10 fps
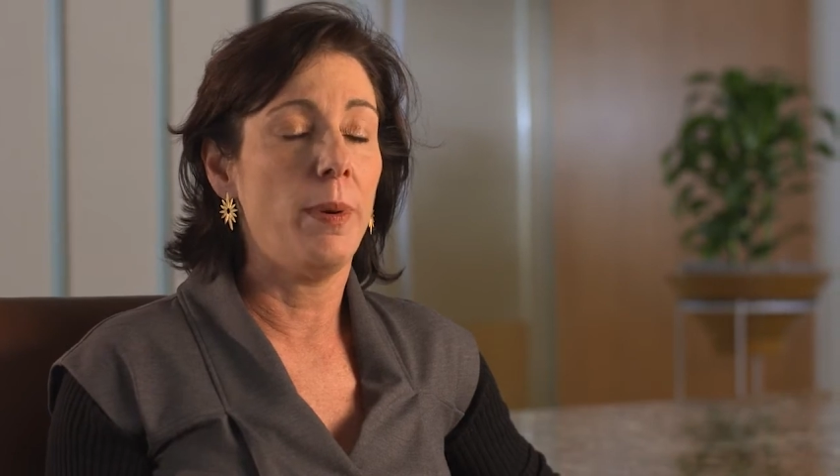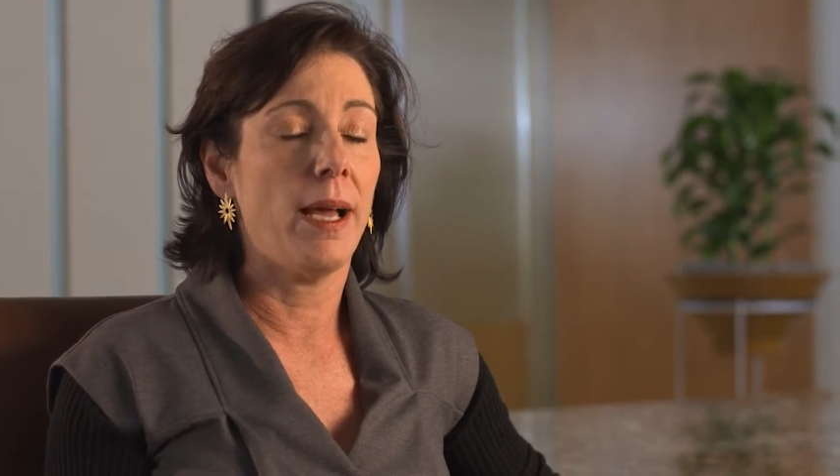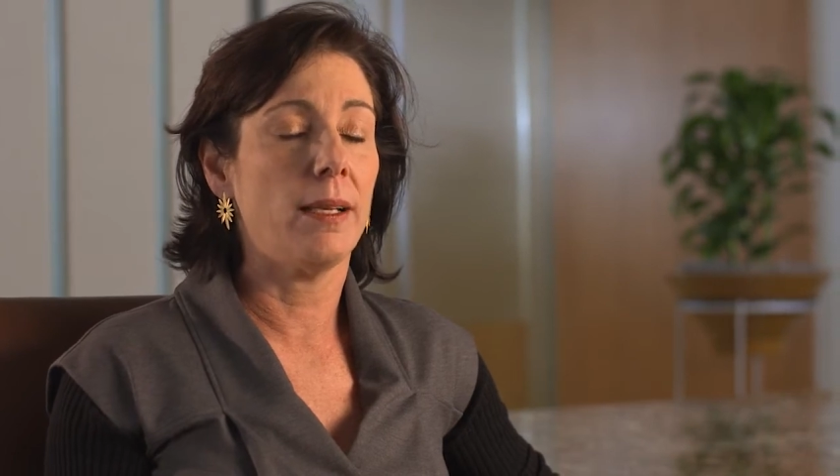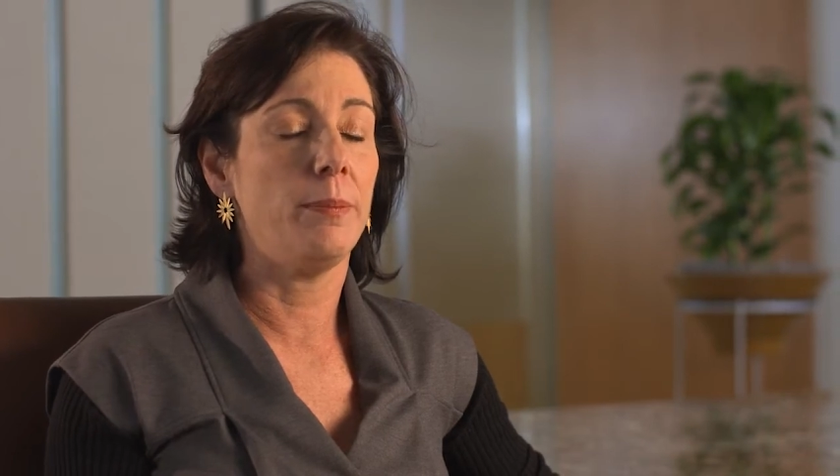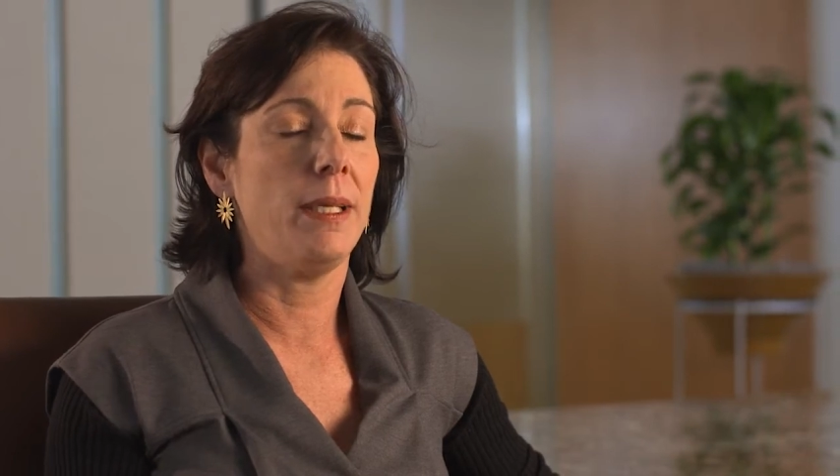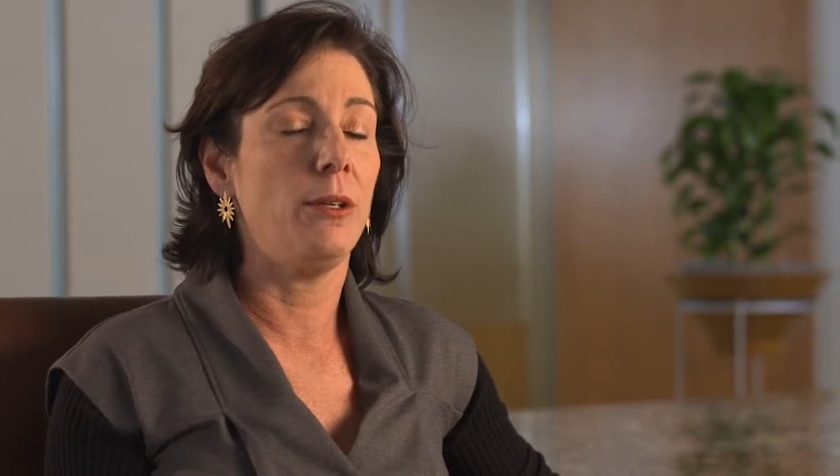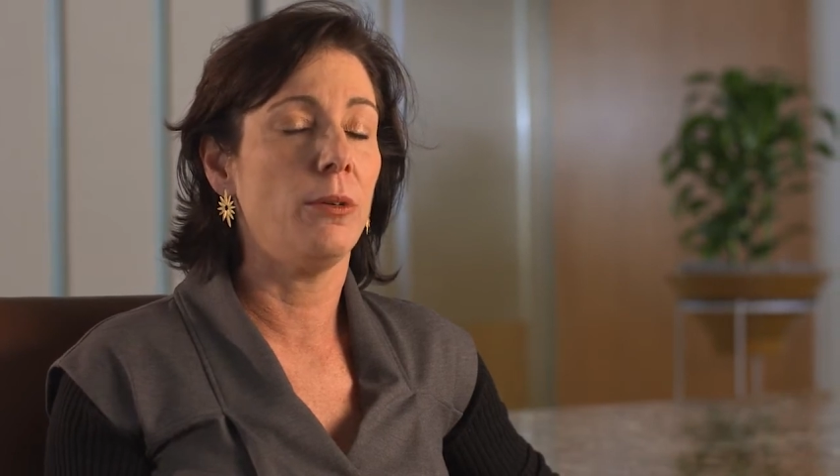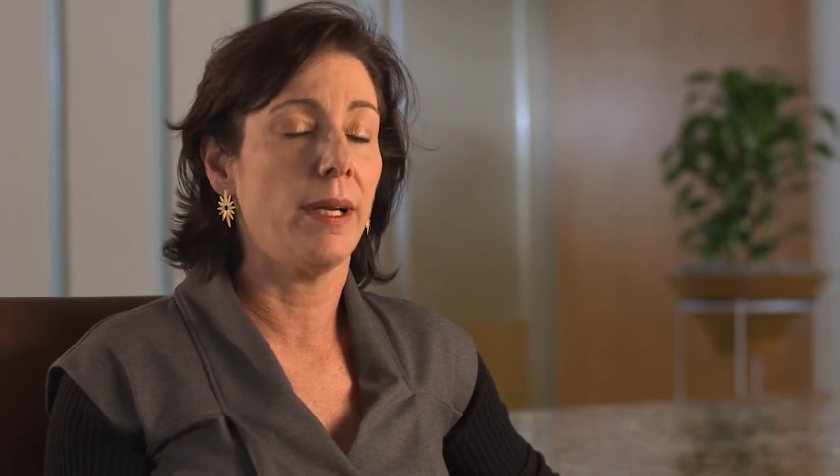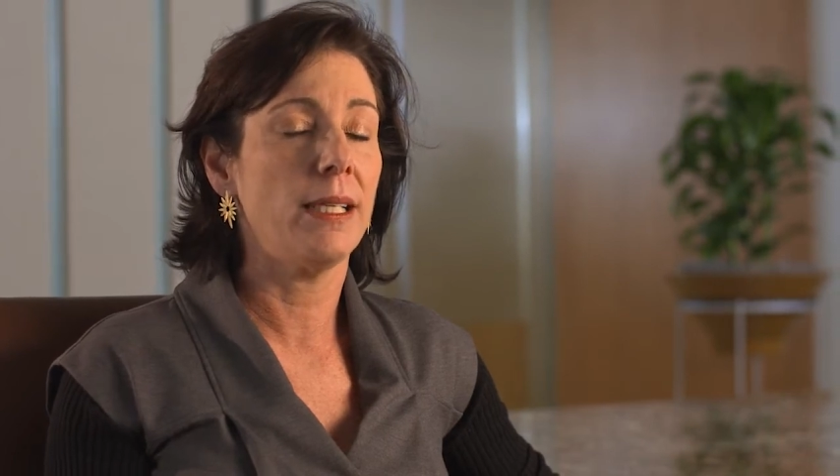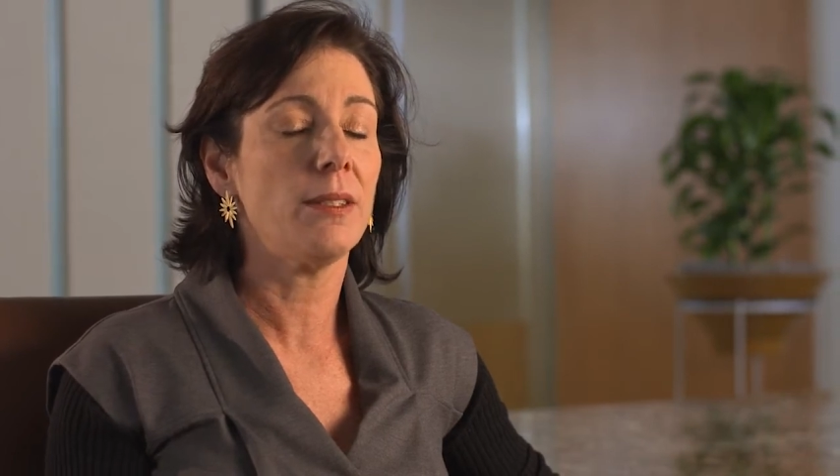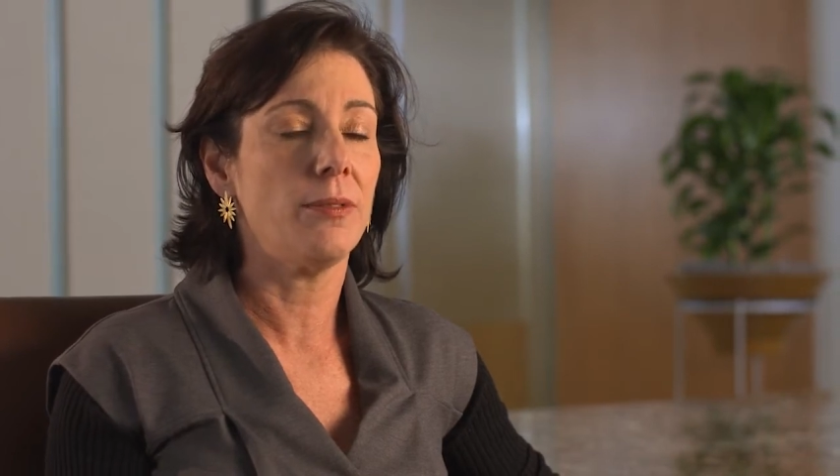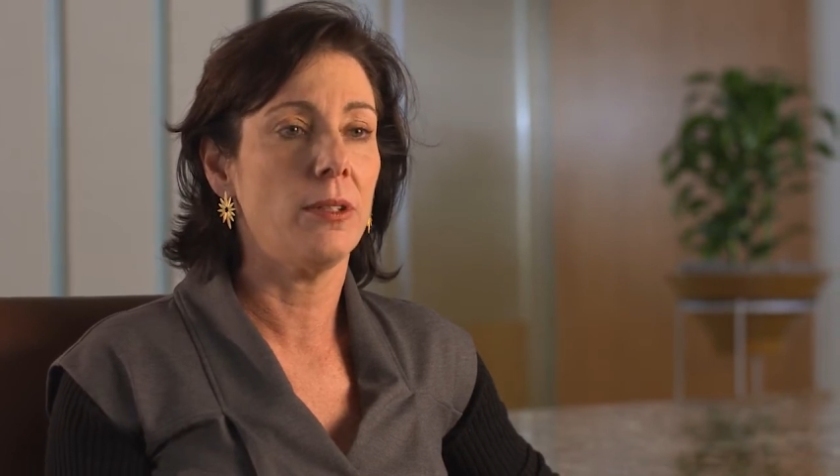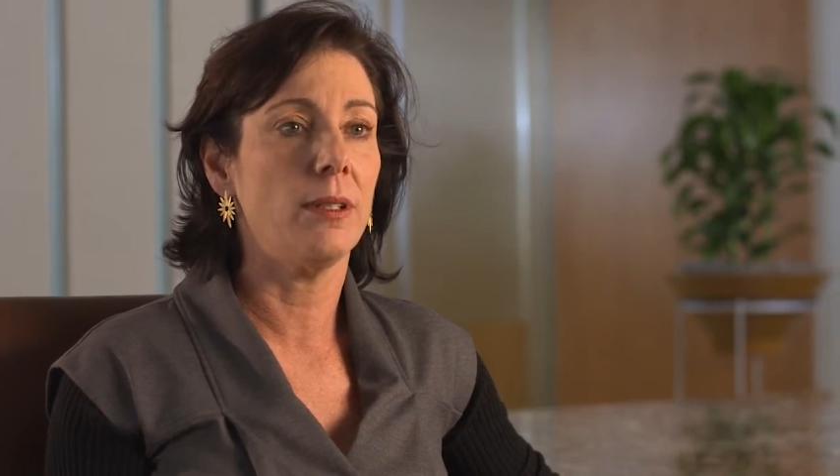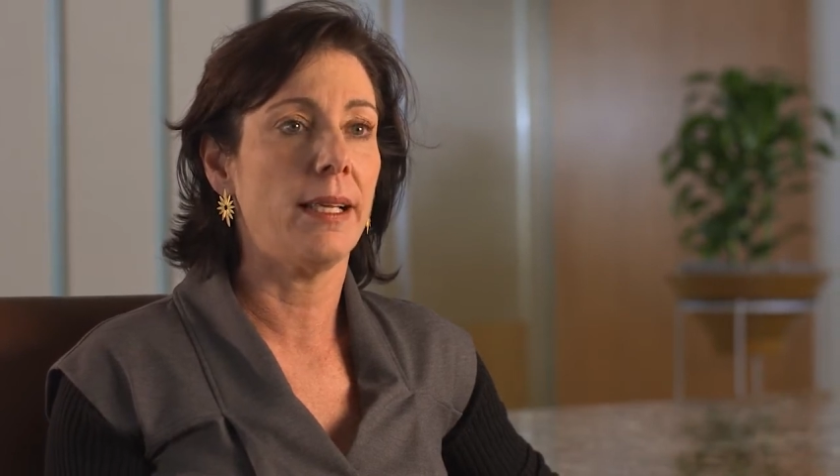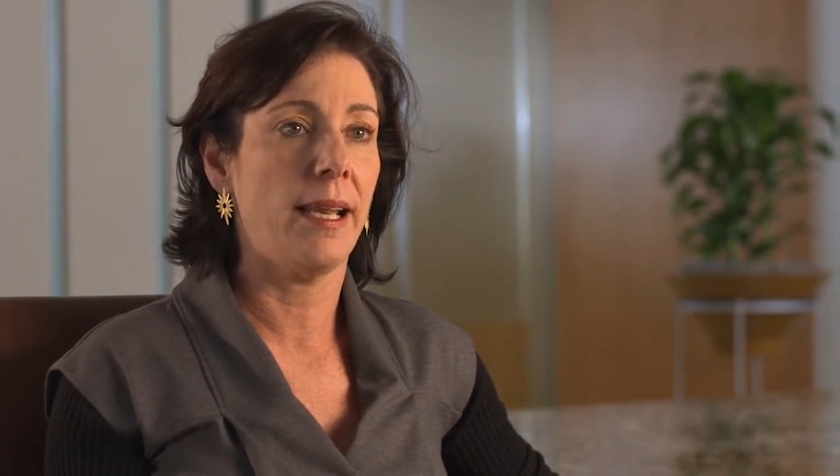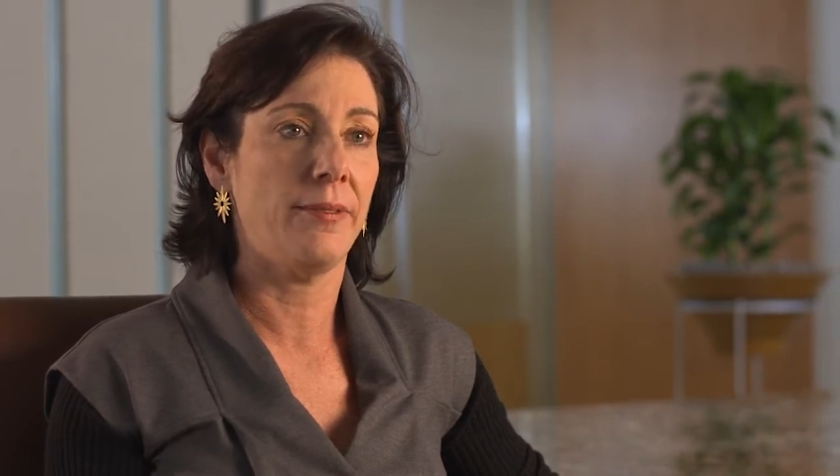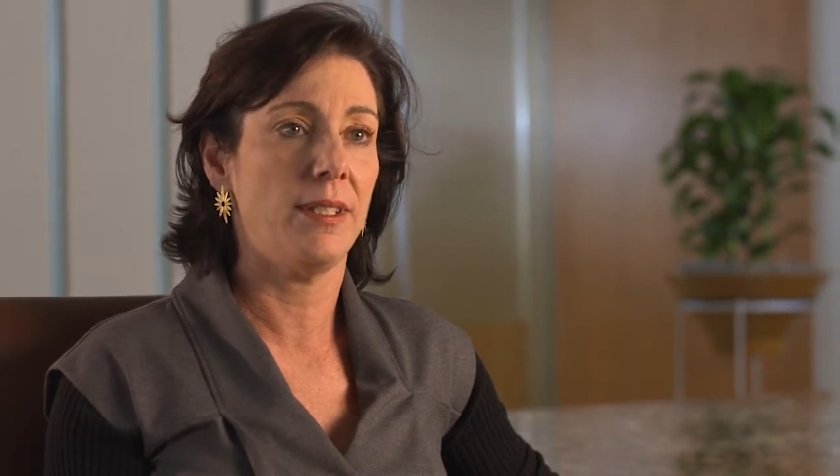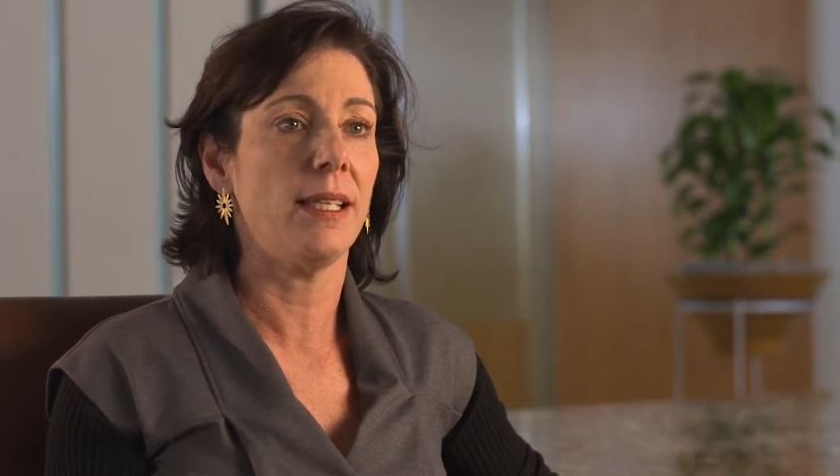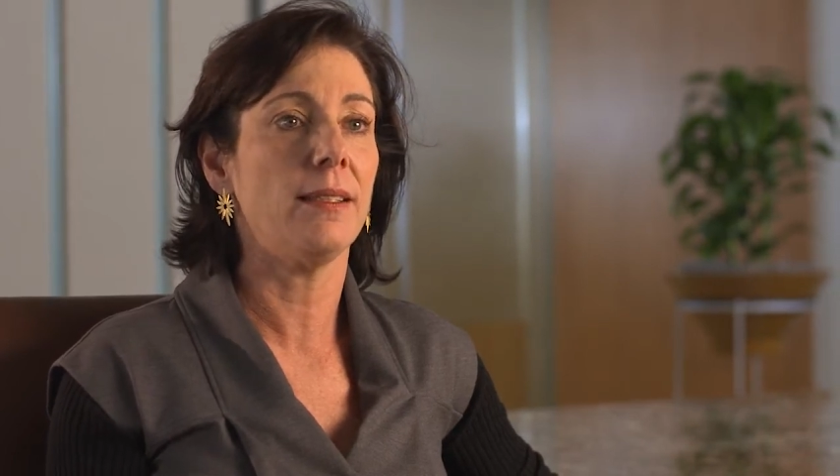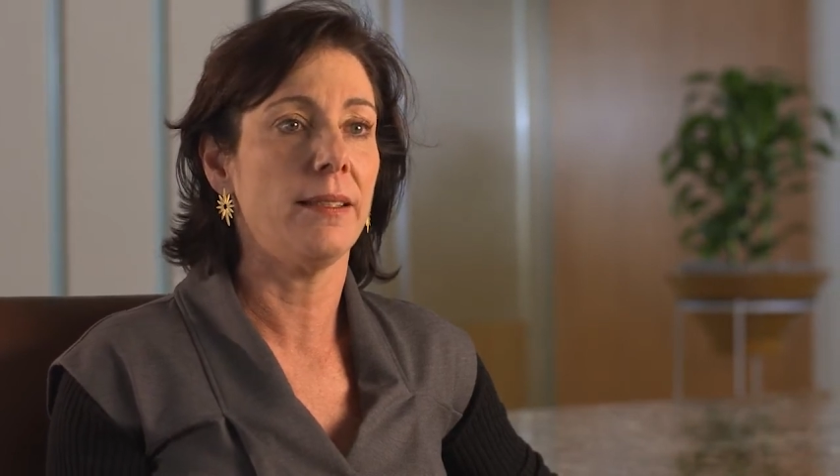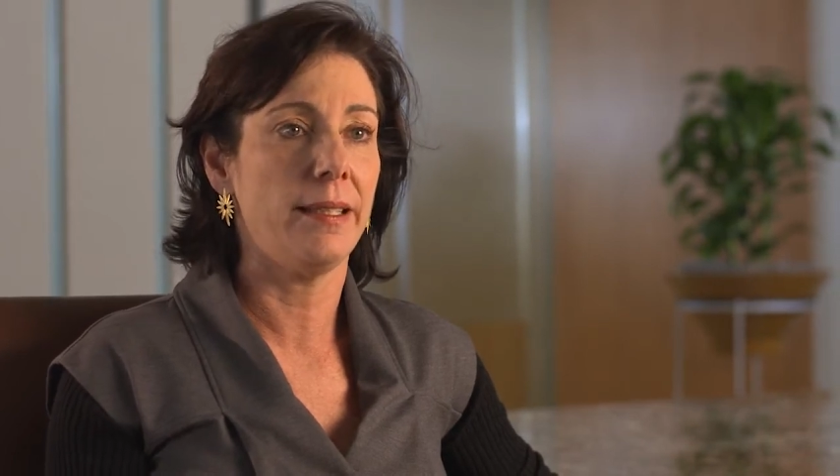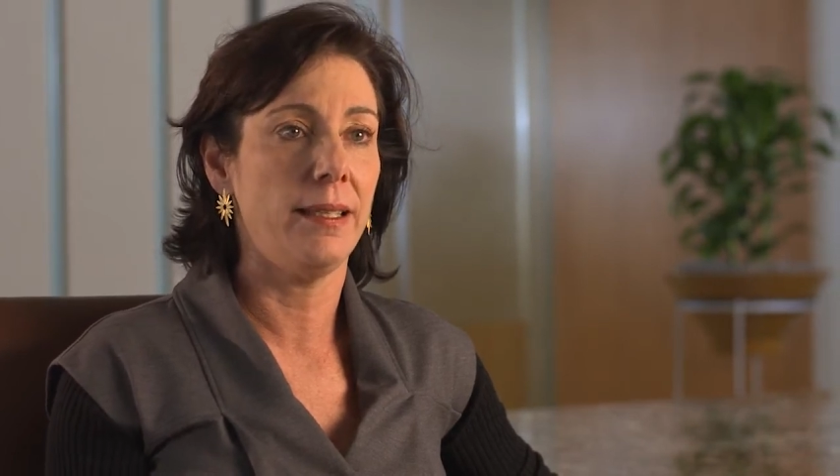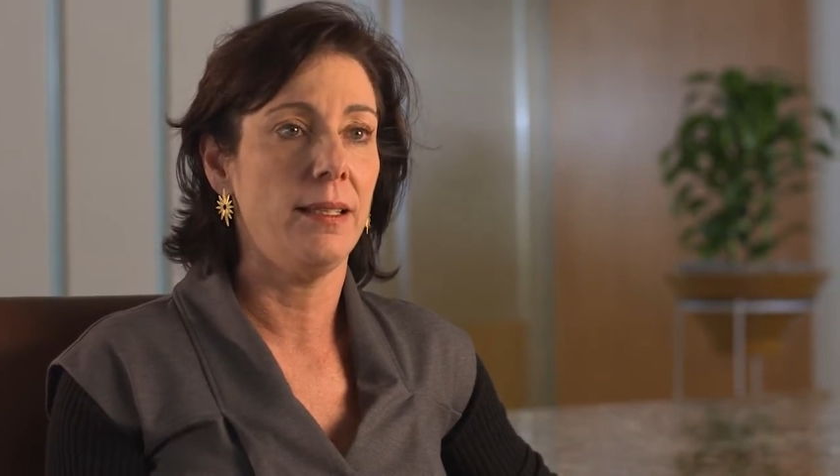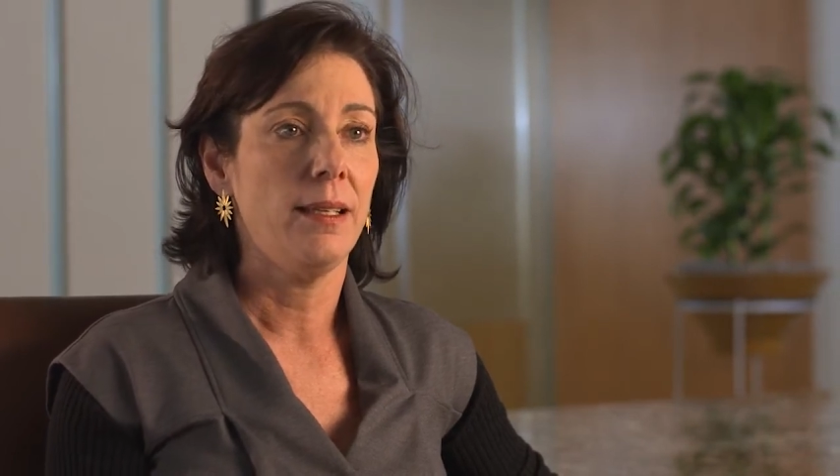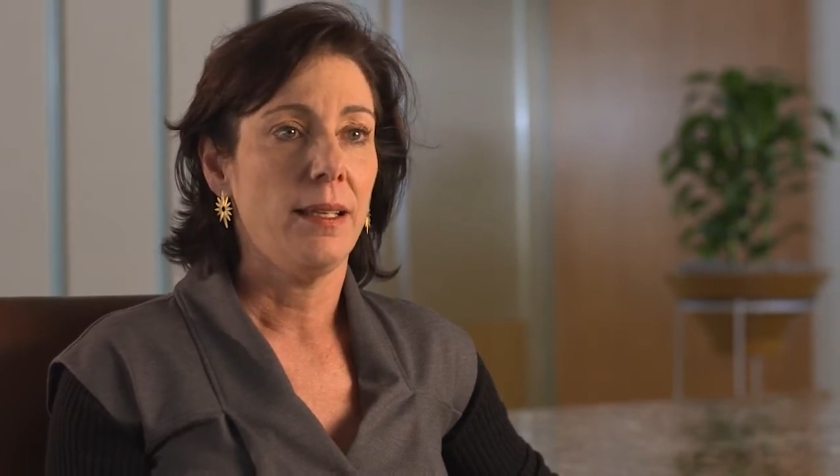how to be graceful and have dignity